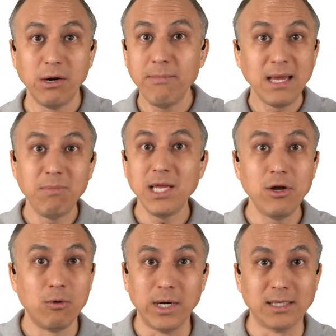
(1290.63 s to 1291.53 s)
There may
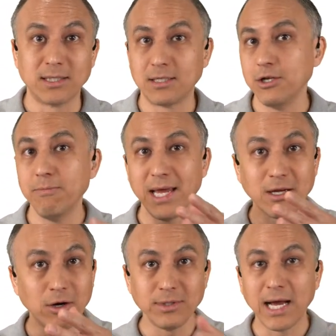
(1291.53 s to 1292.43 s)
be no risks. You
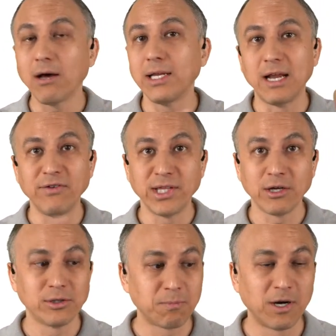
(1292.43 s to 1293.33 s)
may go down and
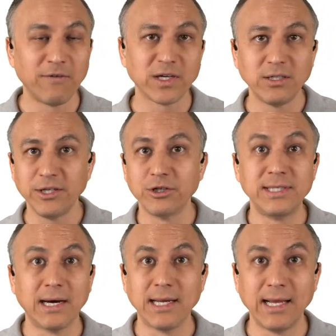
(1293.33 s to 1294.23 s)
everything goes perfectly and
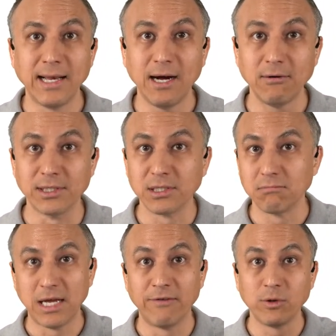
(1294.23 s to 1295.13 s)
you're done in 8
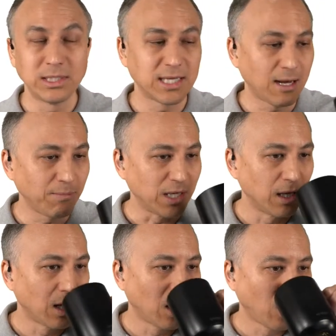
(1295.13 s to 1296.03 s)
hours. Everyone's happy.